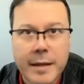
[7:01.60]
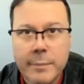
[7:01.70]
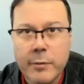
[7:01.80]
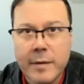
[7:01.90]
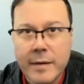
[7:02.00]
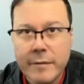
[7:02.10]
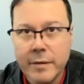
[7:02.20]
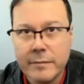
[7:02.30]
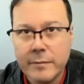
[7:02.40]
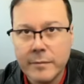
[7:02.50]
keep
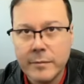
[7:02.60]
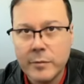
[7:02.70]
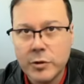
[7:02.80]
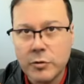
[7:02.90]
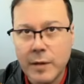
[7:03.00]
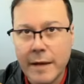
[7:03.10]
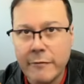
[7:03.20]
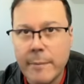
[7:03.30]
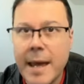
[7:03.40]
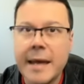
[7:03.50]
receiving 2
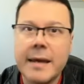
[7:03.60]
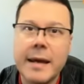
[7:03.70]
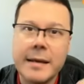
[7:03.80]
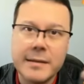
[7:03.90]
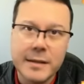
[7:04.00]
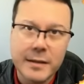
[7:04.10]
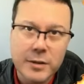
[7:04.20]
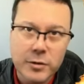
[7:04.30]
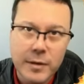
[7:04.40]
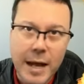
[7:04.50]
life back and
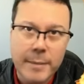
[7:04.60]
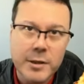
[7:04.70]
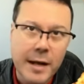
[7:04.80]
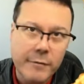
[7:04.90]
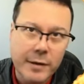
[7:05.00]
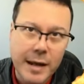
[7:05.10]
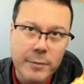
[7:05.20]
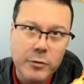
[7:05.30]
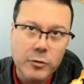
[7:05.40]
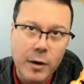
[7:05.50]
dealing 2 damage every
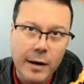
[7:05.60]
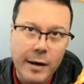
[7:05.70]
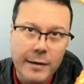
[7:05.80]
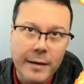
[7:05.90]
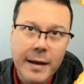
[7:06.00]
time you draw a card